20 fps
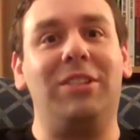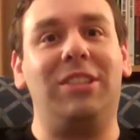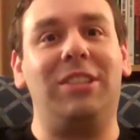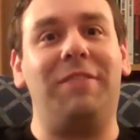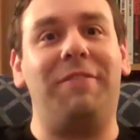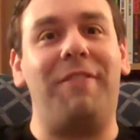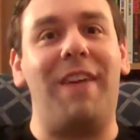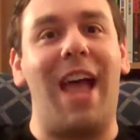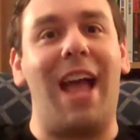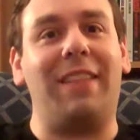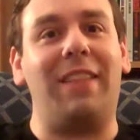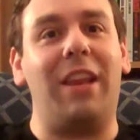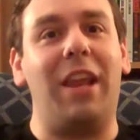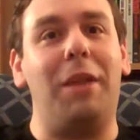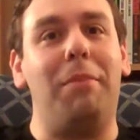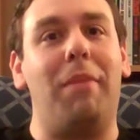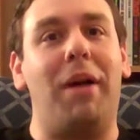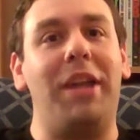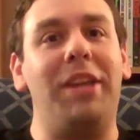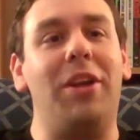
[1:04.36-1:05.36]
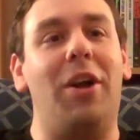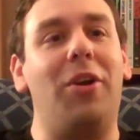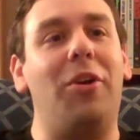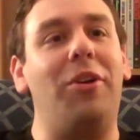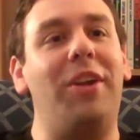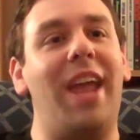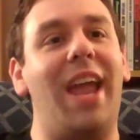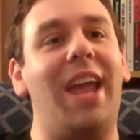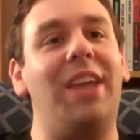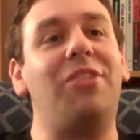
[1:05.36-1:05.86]
of the fact that in my younger
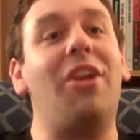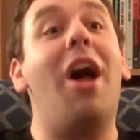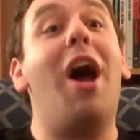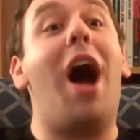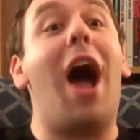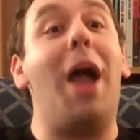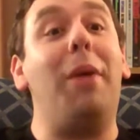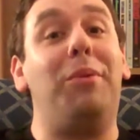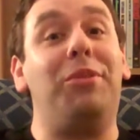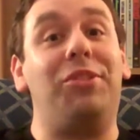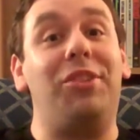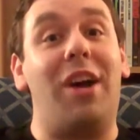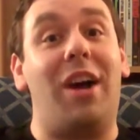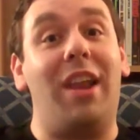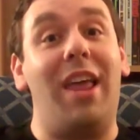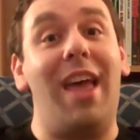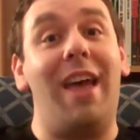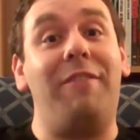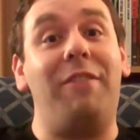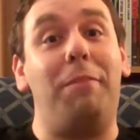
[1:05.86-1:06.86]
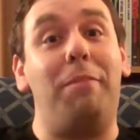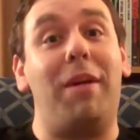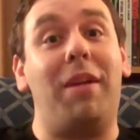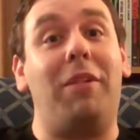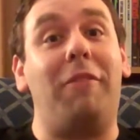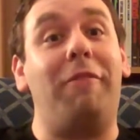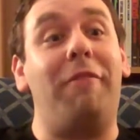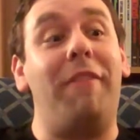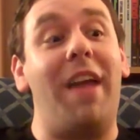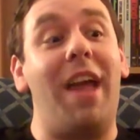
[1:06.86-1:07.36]
days, I was not a heavy
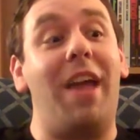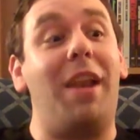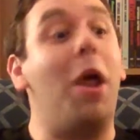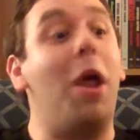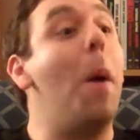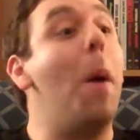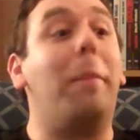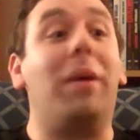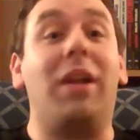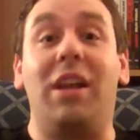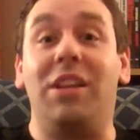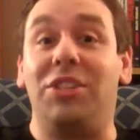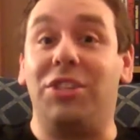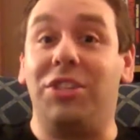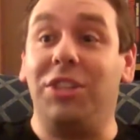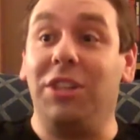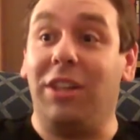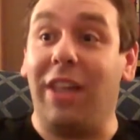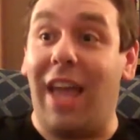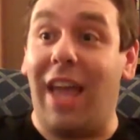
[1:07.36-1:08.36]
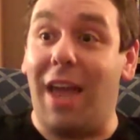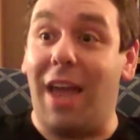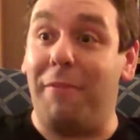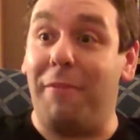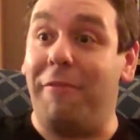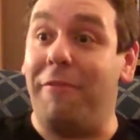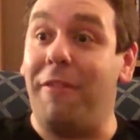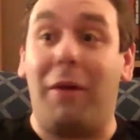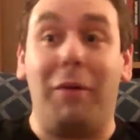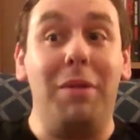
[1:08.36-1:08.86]
metal fan, but I still am
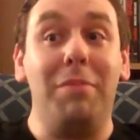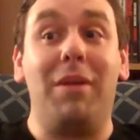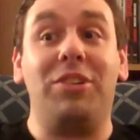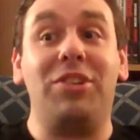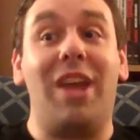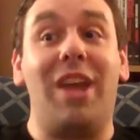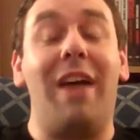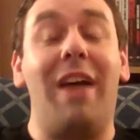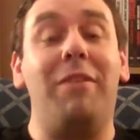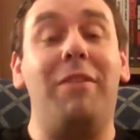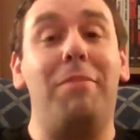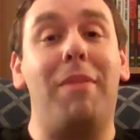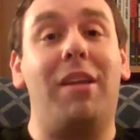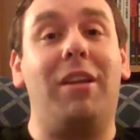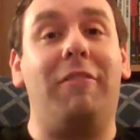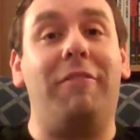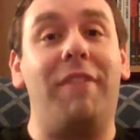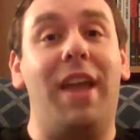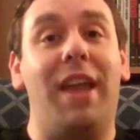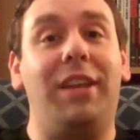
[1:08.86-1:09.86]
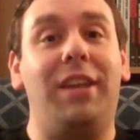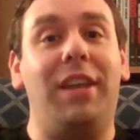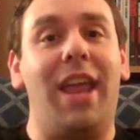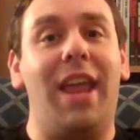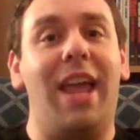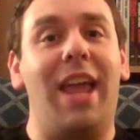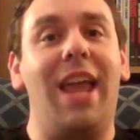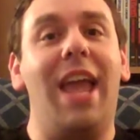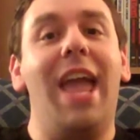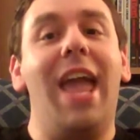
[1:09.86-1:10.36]
very much a heavy metal fan
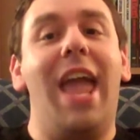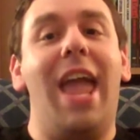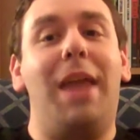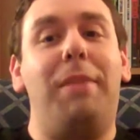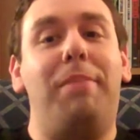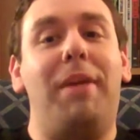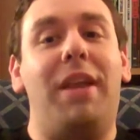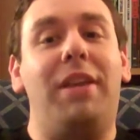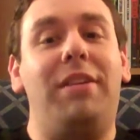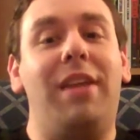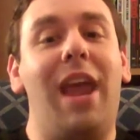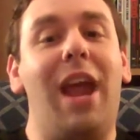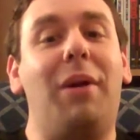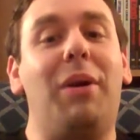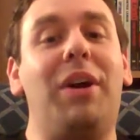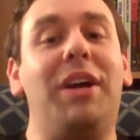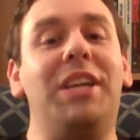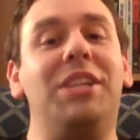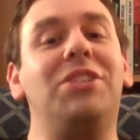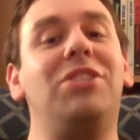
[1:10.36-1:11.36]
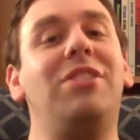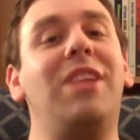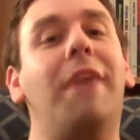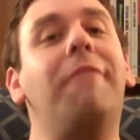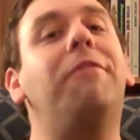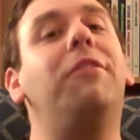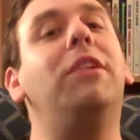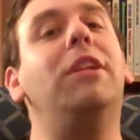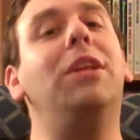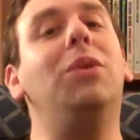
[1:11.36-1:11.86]
today, and Pantera is
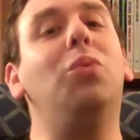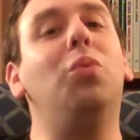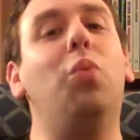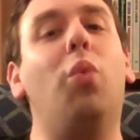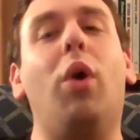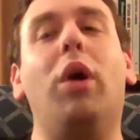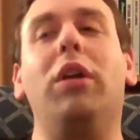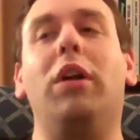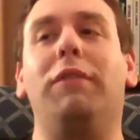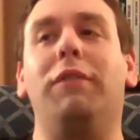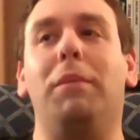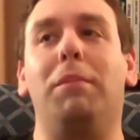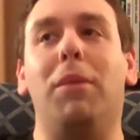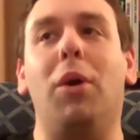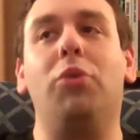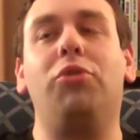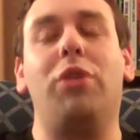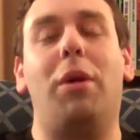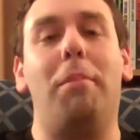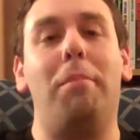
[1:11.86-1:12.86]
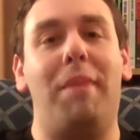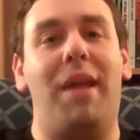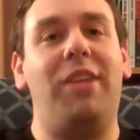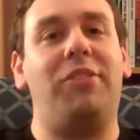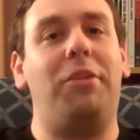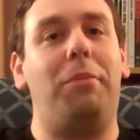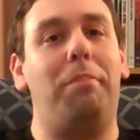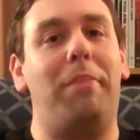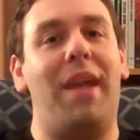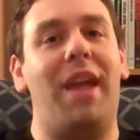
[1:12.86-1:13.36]
definitely one of the most
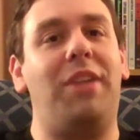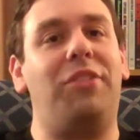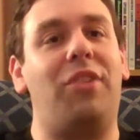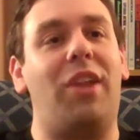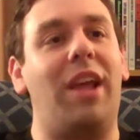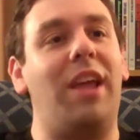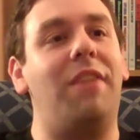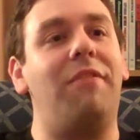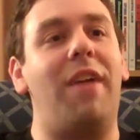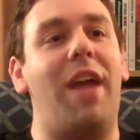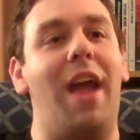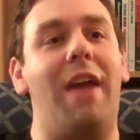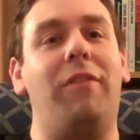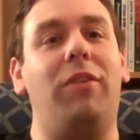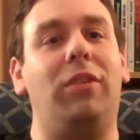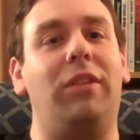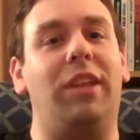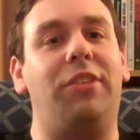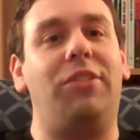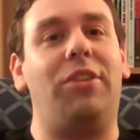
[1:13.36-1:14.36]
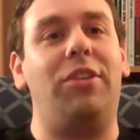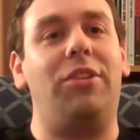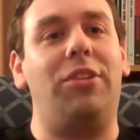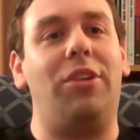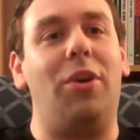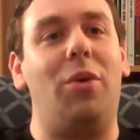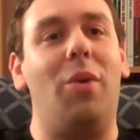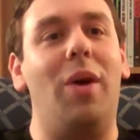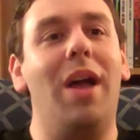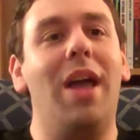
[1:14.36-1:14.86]
amazing bands that I have ever listened
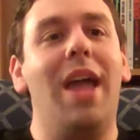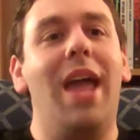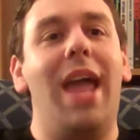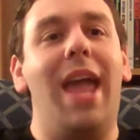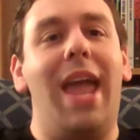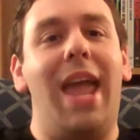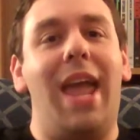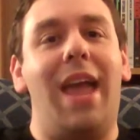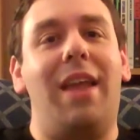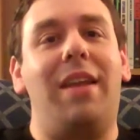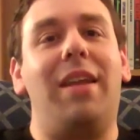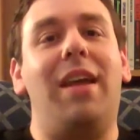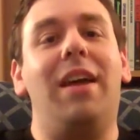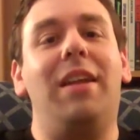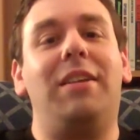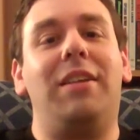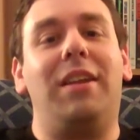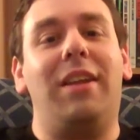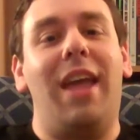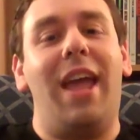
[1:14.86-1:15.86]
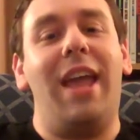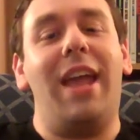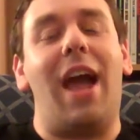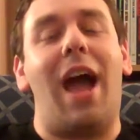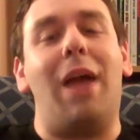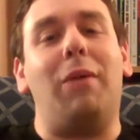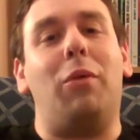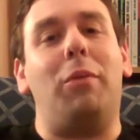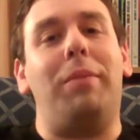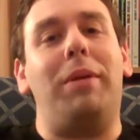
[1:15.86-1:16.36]
to, and today
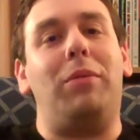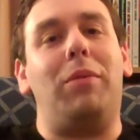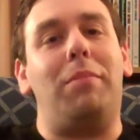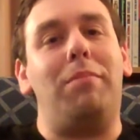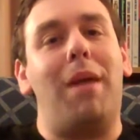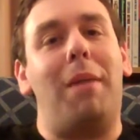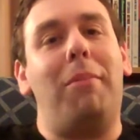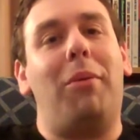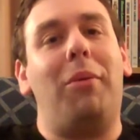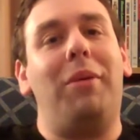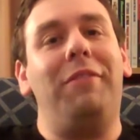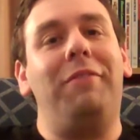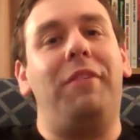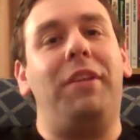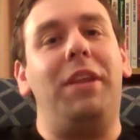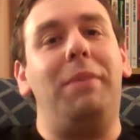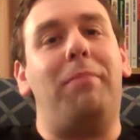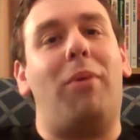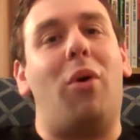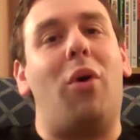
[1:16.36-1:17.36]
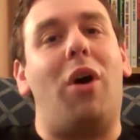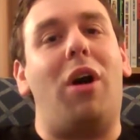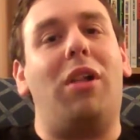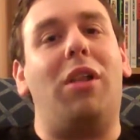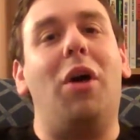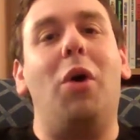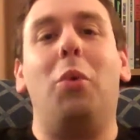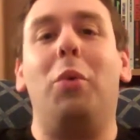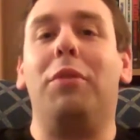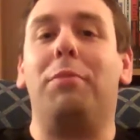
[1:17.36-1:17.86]
I will be remembering Vinnie Paul
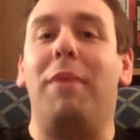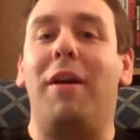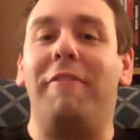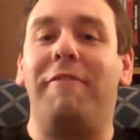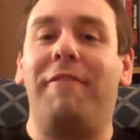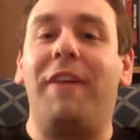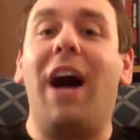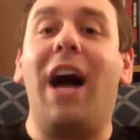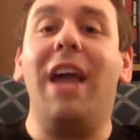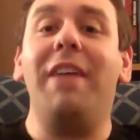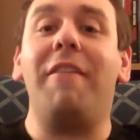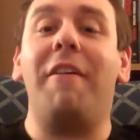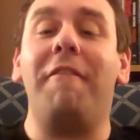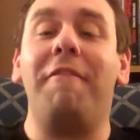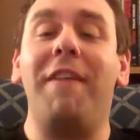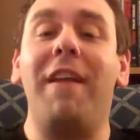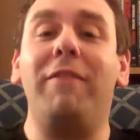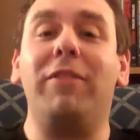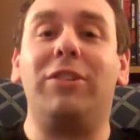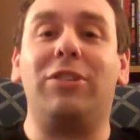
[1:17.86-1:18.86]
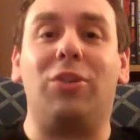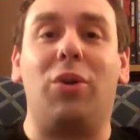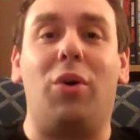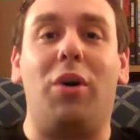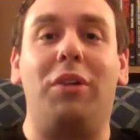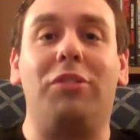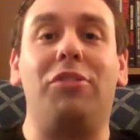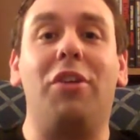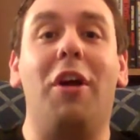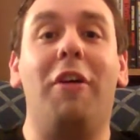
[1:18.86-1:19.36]
with my five favorite
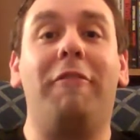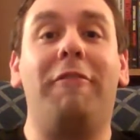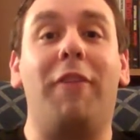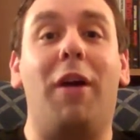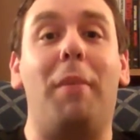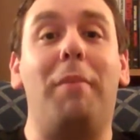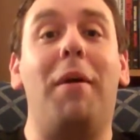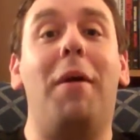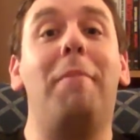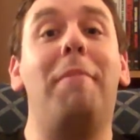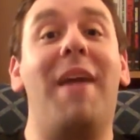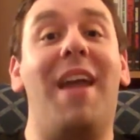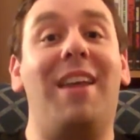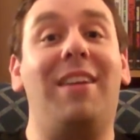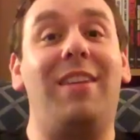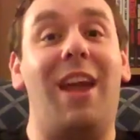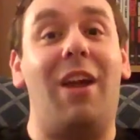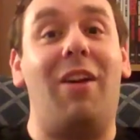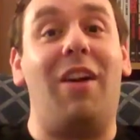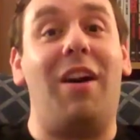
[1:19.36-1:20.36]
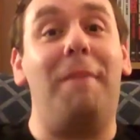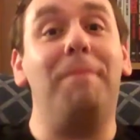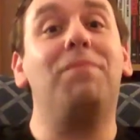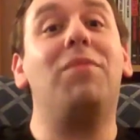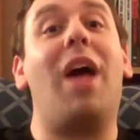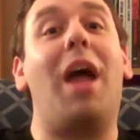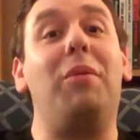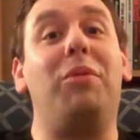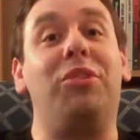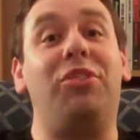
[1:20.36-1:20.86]
songs from Pantera.
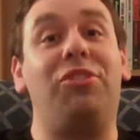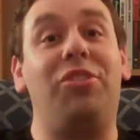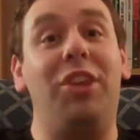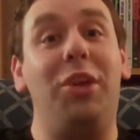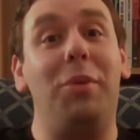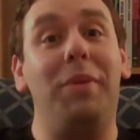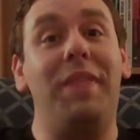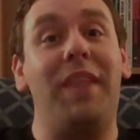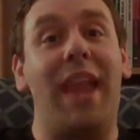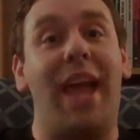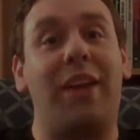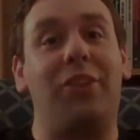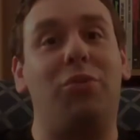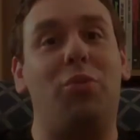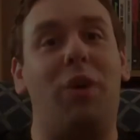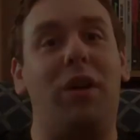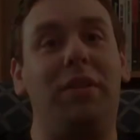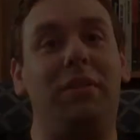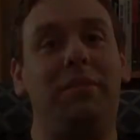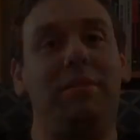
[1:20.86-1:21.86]
I will see you in the next one.